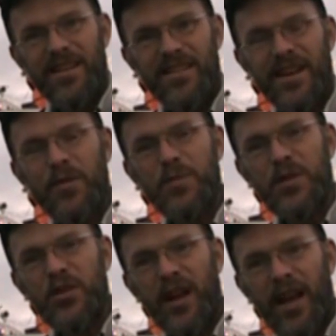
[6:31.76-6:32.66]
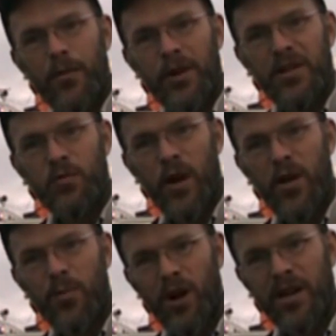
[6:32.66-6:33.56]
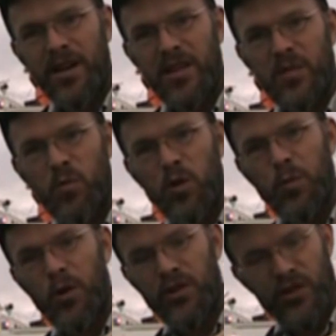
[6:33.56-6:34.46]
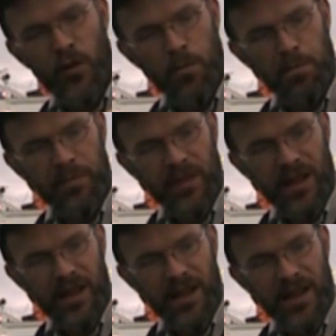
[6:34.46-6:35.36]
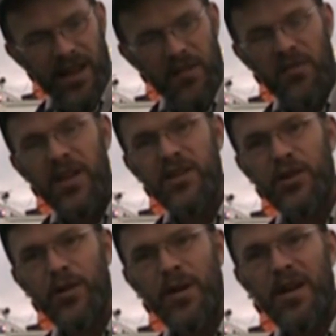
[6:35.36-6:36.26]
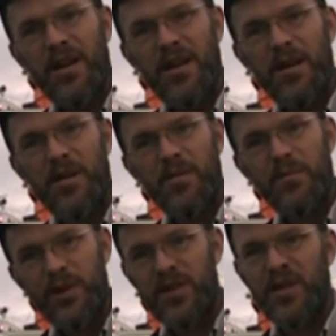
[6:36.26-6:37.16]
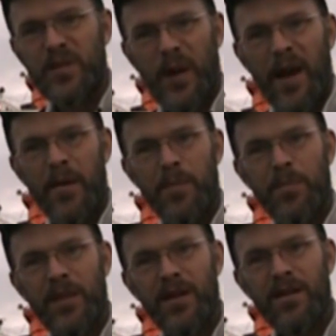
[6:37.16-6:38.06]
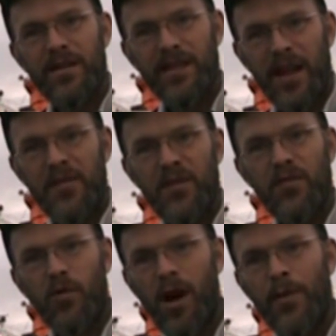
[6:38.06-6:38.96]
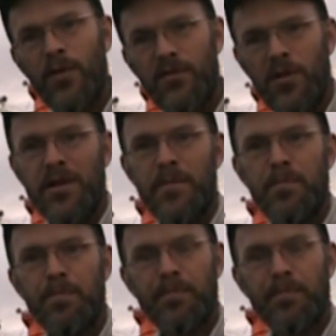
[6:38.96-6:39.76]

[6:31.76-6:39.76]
So that was Mr. Kettering's radio broadcast from World War II. Inventor, businessman. Life of Robert Fulton.